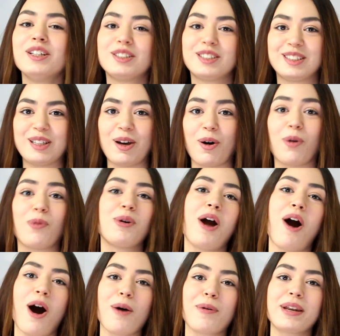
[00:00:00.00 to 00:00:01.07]
So, we
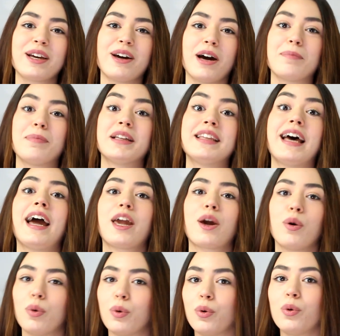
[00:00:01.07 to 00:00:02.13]
already got Badhaai
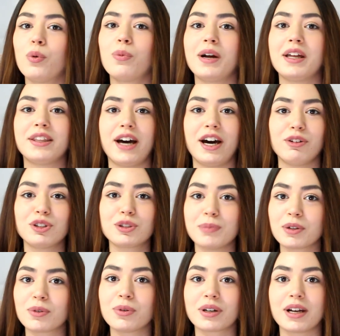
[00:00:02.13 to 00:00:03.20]
Do with
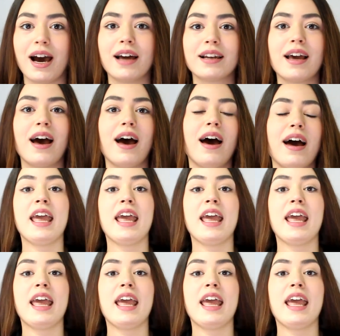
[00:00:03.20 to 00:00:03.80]
Ayushman Khurrana